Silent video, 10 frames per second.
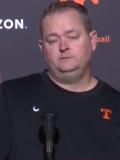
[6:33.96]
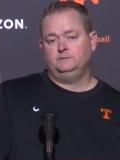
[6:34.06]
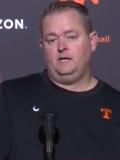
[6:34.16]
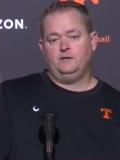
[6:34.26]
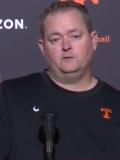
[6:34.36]

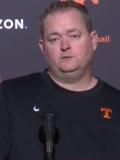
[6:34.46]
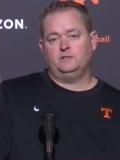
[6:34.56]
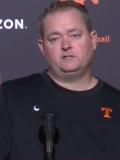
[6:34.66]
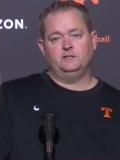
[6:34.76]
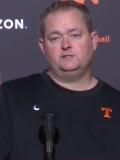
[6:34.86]
Yeah, you're only
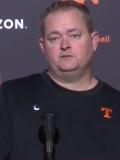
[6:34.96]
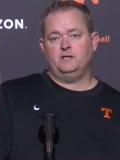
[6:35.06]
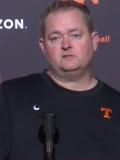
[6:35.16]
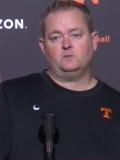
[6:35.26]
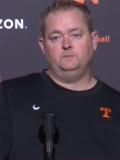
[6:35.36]
as good as your
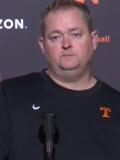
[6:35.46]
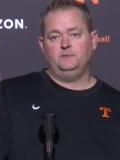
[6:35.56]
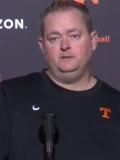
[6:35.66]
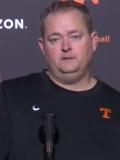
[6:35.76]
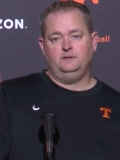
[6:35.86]
next one
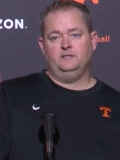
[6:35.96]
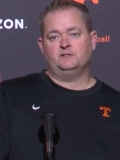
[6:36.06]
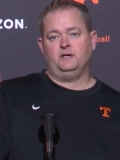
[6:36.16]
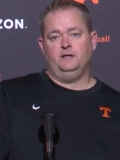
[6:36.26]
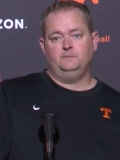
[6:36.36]
in
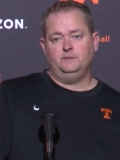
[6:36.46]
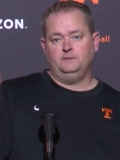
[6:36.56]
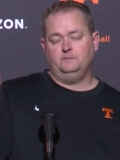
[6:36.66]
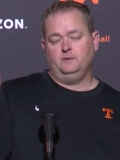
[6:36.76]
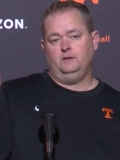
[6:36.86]
this
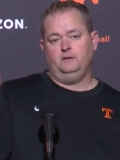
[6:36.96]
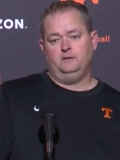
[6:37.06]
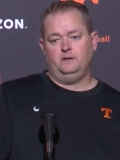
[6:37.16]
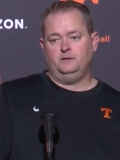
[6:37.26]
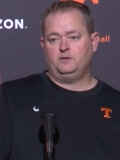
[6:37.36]
game,
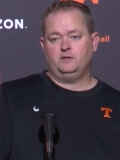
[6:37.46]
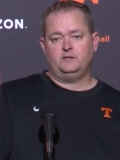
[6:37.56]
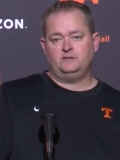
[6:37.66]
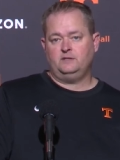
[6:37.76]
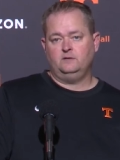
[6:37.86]
and you can
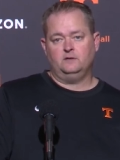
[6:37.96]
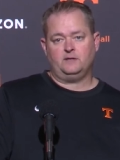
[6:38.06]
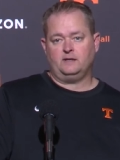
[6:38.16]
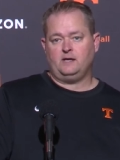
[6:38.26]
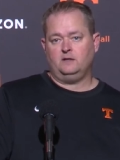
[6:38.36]
continue to
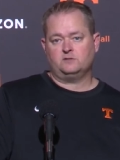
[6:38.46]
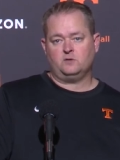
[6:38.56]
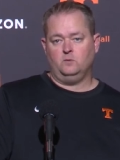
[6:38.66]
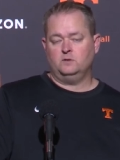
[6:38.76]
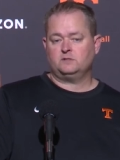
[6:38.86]
look at college
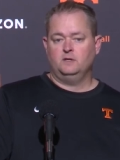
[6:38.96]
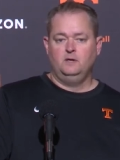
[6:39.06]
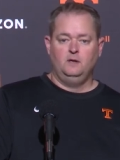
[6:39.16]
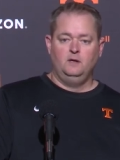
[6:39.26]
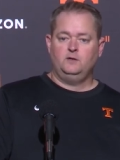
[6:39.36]
scores,
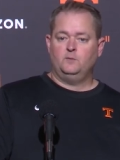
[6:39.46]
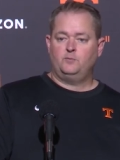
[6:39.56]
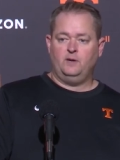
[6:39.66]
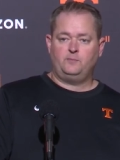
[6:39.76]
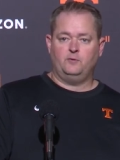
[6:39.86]
your
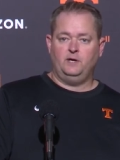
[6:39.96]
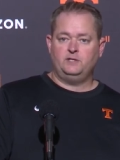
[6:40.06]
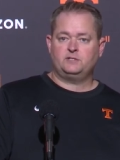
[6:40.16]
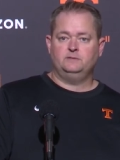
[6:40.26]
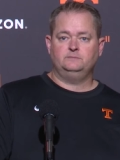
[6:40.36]

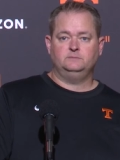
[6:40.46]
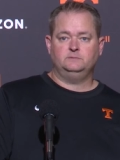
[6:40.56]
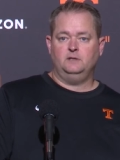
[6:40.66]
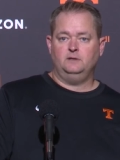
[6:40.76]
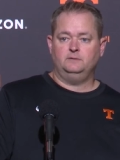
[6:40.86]

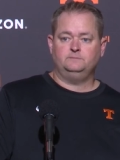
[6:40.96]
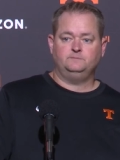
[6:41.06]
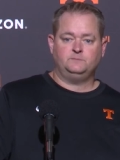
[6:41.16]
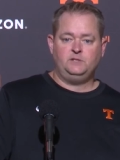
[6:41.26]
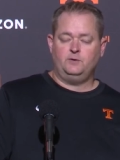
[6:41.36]
preparation,
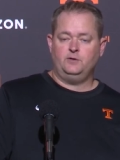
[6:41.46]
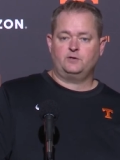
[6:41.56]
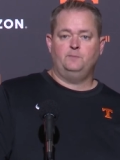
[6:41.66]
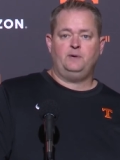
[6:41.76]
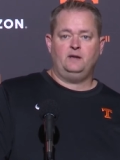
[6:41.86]
you know, your
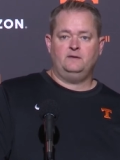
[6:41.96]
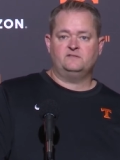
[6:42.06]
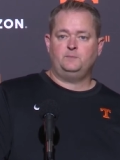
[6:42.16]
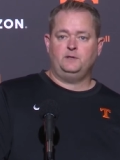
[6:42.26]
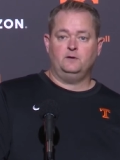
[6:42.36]

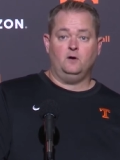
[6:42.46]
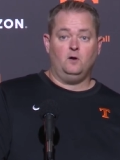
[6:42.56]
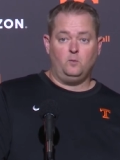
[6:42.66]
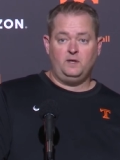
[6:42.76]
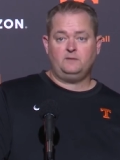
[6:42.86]
competitive spirit
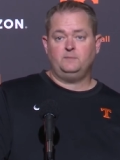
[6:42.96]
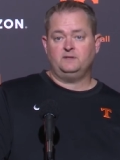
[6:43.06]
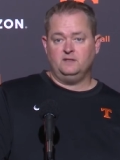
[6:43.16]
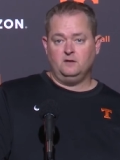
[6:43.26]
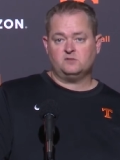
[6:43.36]
all week,
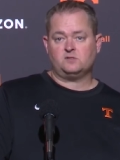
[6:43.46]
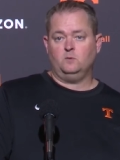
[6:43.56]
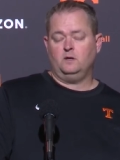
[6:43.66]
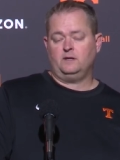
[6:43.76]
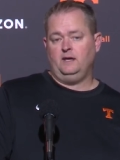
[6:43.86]
but then also
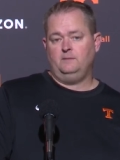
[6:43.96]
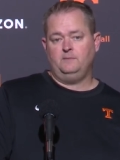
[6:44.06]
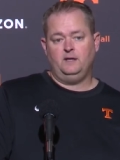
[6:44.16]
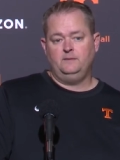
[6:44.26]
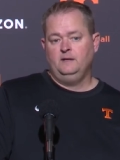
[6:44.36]
on game
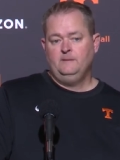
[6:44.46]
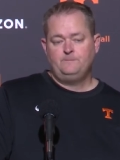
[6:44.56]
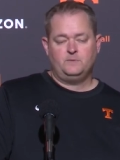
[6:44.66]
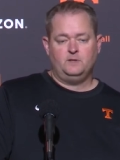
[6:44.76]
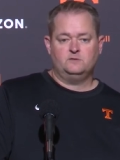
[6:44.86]
day.
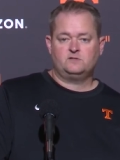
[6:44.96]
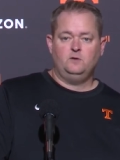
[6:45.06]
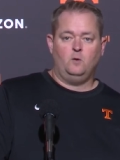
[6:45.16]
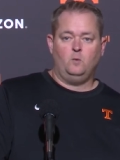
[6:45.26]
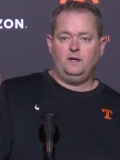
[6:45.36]
There's
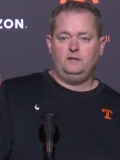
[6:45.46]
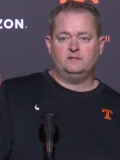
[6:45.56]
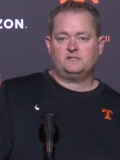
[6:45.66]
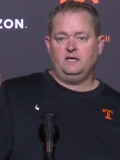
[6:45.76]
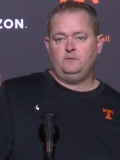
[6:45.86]
no way in
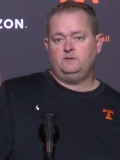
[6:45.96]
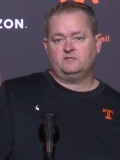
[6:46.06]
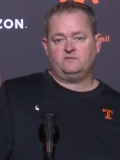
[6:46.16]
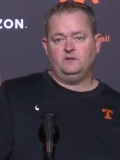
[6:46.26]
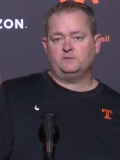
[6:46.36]
this game you can
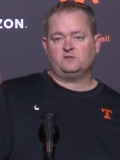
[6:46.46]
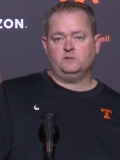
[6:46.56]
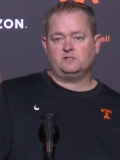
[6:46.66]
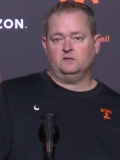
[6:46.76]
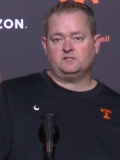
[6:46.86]
just flip a
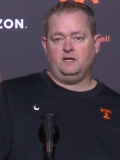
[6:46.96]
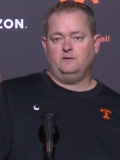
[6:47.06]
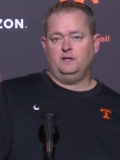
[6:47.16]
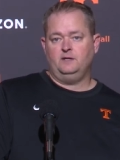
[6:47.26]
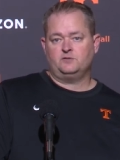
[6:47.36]
switch on
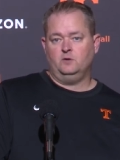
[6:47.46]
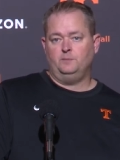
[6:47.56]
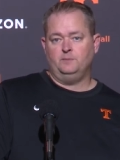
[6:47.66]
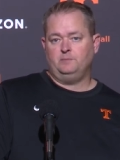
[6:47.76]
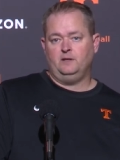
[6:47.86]
Saturday and show
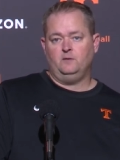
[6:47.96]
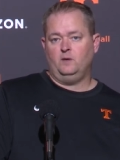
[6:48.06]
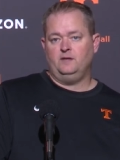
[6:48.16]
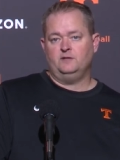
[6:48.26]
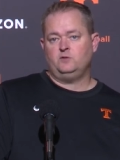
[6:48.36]
up and play the
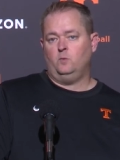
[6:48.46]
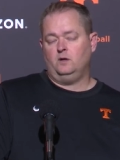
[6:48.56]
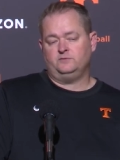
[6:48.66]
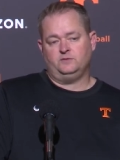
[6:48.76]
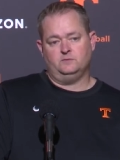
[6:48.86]
way that you
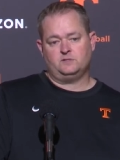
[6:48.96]
want to.